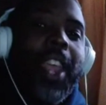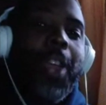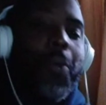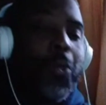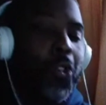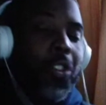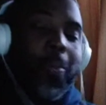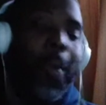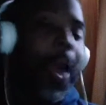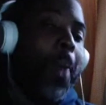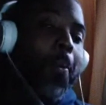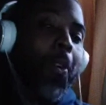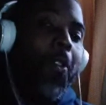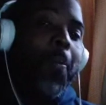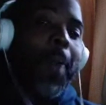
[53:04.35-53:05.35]
was a smart
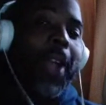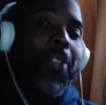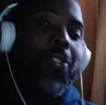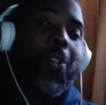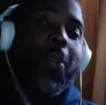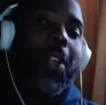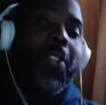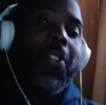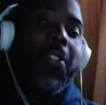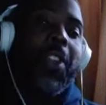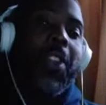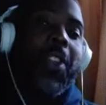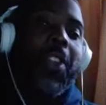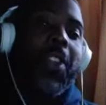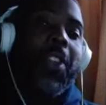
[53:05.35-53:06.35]
move by Sony to
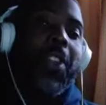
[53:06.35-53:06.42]
delay this